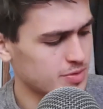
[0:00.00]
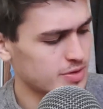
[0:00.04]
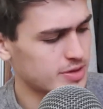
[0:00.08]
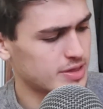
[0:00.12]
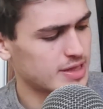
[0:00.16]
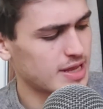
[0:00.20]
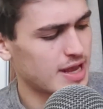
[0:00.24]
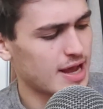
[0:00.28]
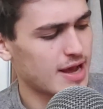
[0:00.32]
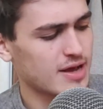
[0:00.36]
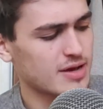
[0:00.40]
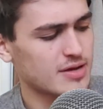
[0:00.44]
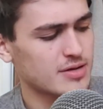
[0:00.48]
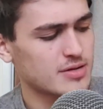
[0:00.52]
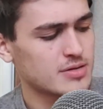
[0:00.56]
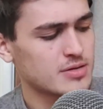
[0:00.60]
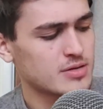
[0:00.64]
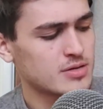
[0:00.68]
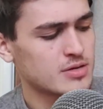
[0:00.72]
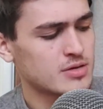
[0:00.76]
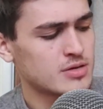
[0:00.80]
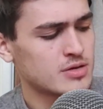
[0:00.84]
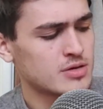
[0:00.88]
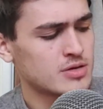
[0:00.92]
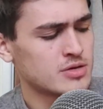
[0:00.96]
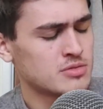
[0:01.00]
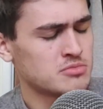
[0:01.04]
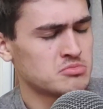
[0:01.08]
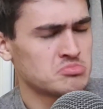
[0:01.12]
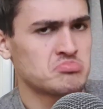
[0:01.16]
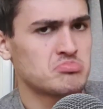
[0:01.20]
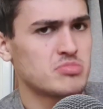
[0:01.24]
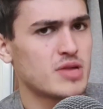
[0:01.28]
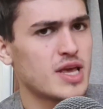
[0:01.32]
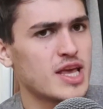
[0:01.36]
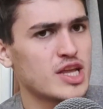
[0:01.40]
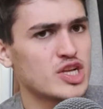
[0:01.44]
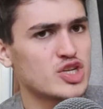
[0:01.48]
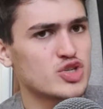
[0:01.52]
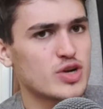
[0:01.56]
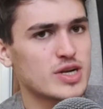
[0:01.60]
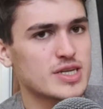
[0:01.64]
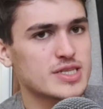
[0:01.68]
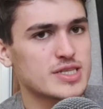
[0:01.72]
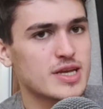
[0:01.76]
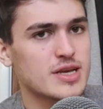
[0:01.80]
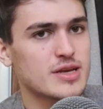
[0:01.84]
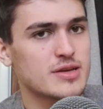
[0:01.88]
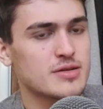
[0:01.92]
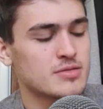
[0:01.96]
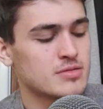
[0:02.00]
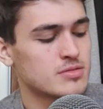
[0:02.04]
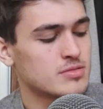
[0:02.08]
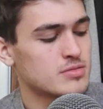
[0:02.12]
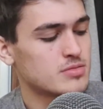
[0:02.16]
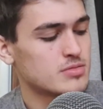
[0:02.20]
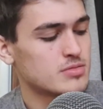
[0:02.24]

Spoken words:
with that? Interesting.